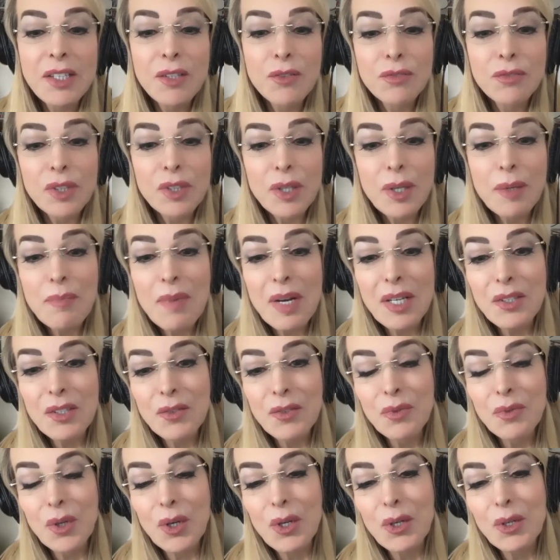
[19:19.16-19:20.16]
you very much
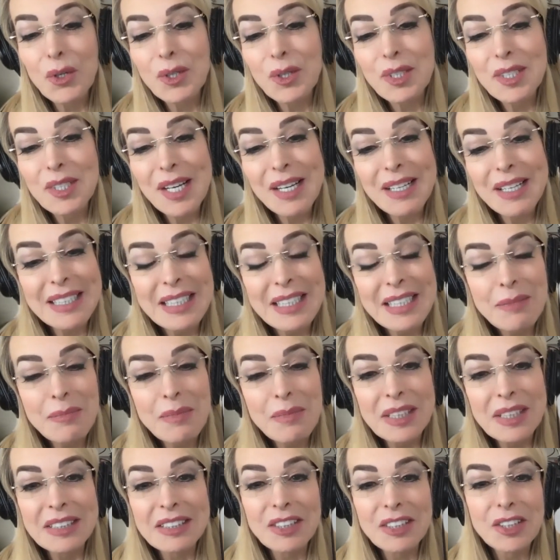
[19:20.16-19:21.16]
for your time
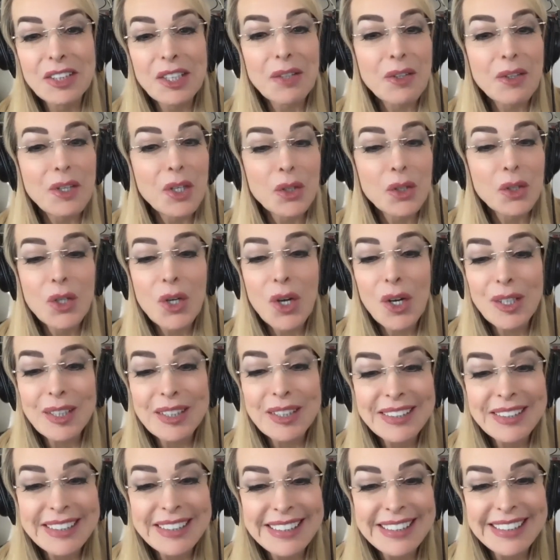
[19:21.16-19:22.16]
and sharing your
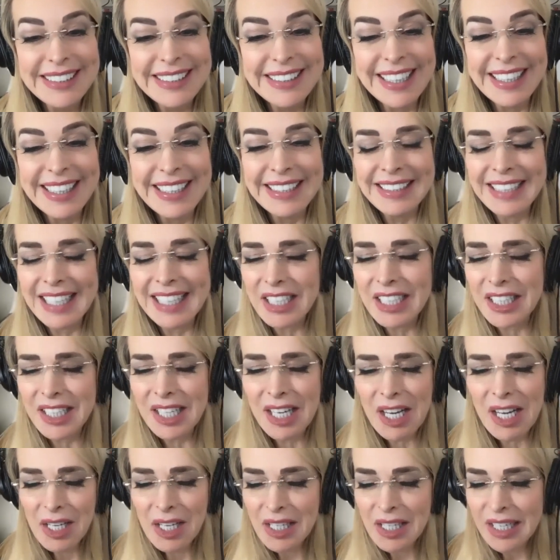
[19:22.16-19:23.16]
knowledge. And
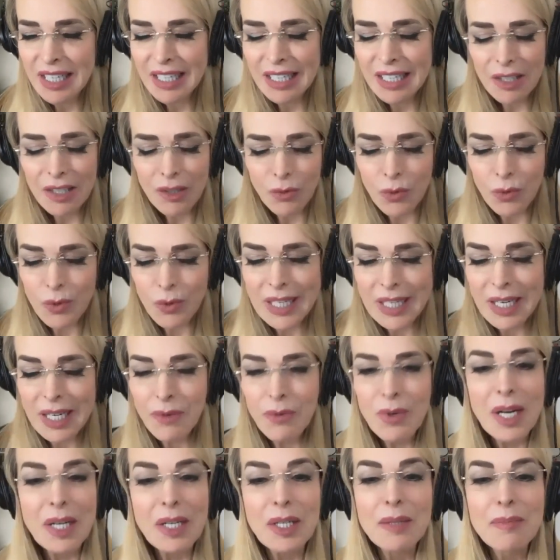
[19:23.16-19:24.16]
I really
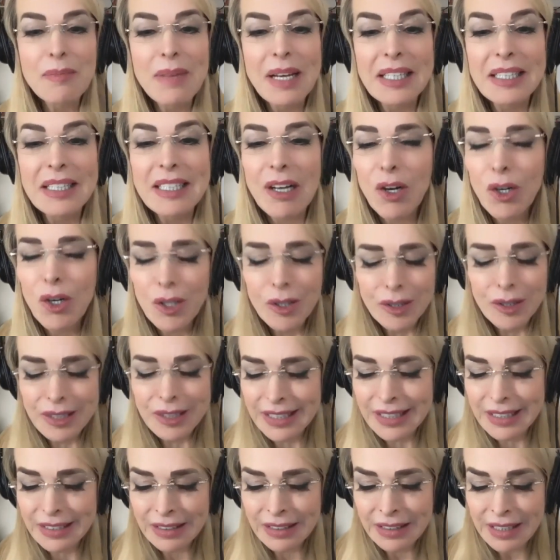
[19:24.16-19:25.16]
recommend all
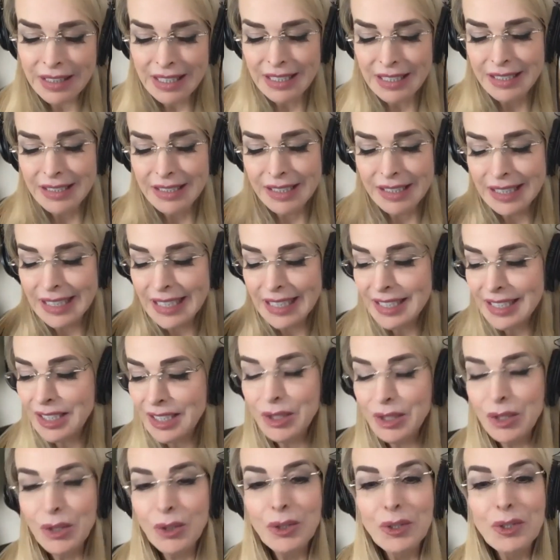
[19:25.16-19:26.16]
the
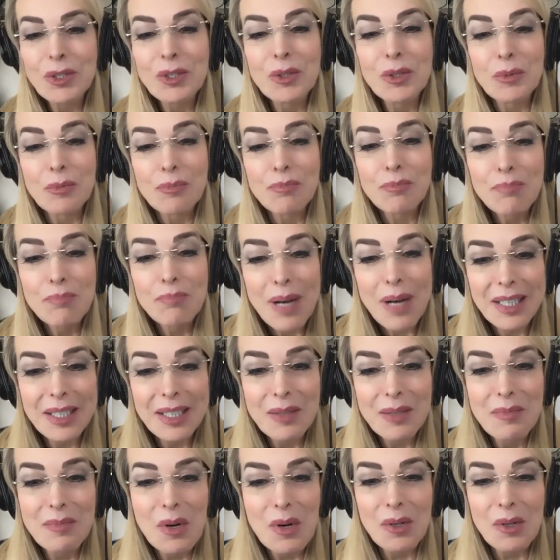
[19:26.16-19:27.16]
listeners to buy
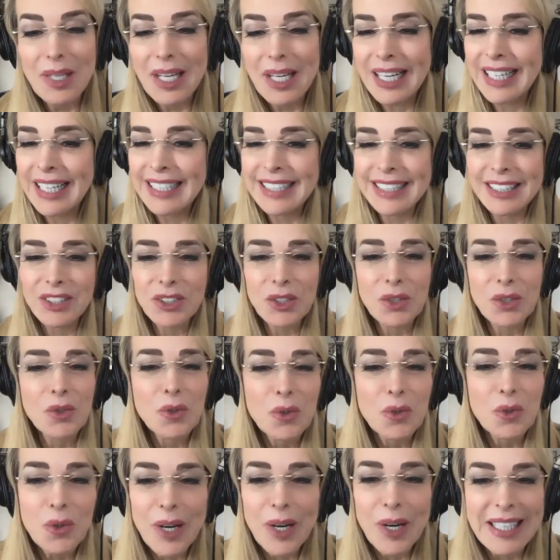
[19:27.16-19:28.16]
the book. It is
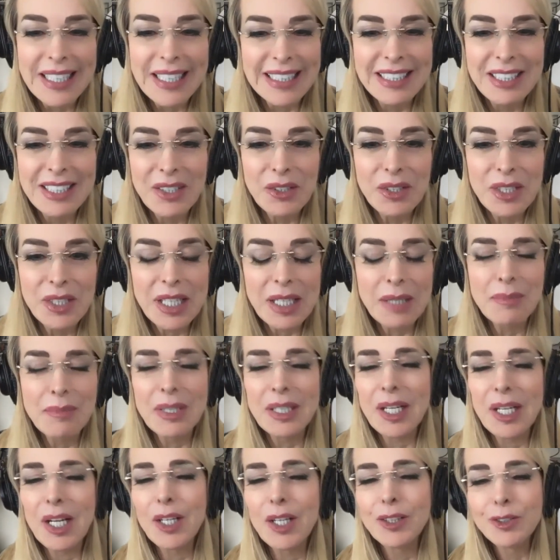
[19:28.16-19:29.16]
great
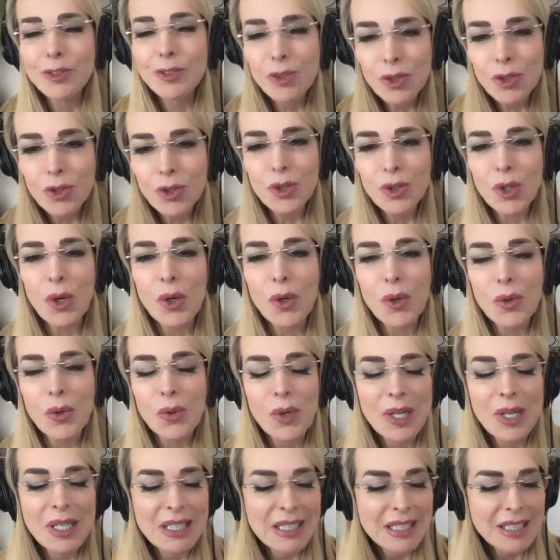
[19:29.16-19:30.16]
entertainment and
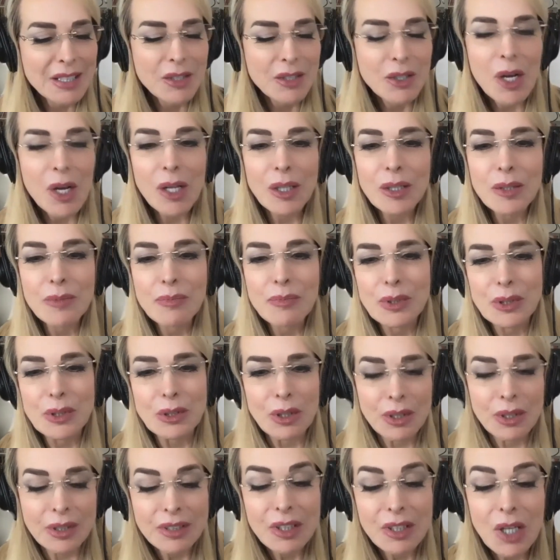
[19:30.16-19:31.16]
so
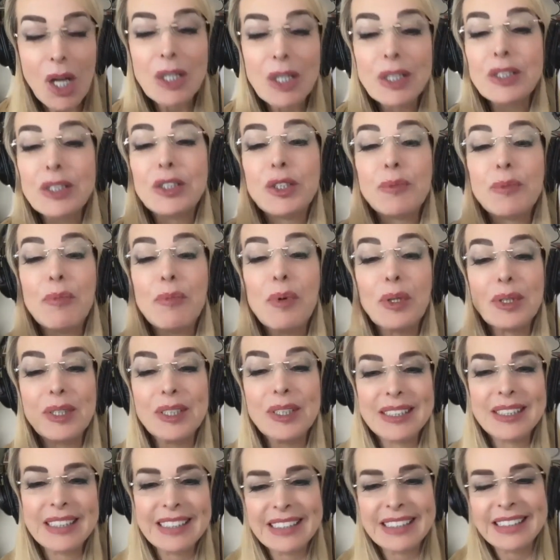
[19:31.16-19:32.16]
knowledgeable.
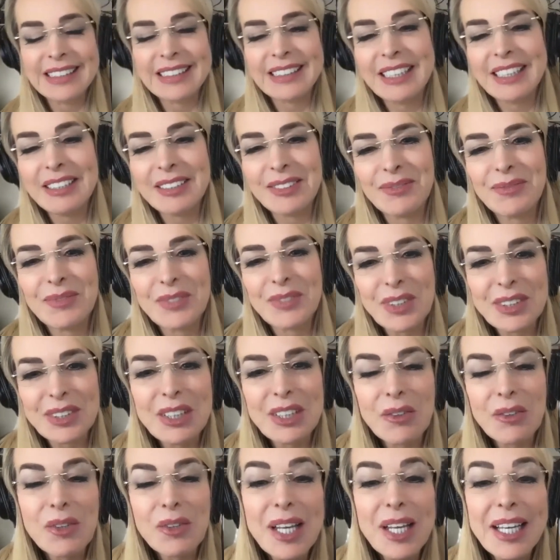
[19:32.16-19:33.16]

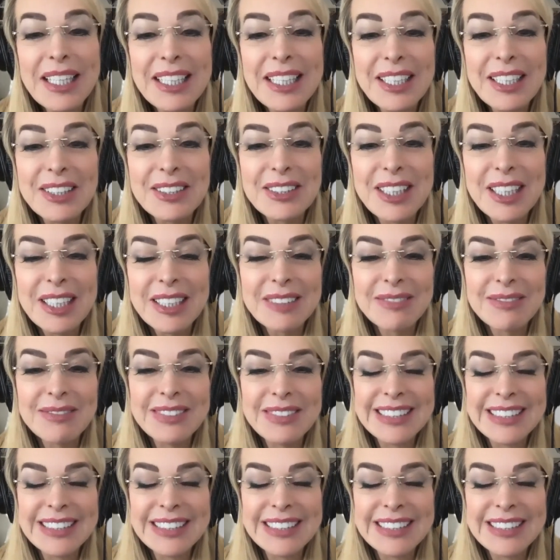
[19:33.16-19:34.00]
So thank you, Tom.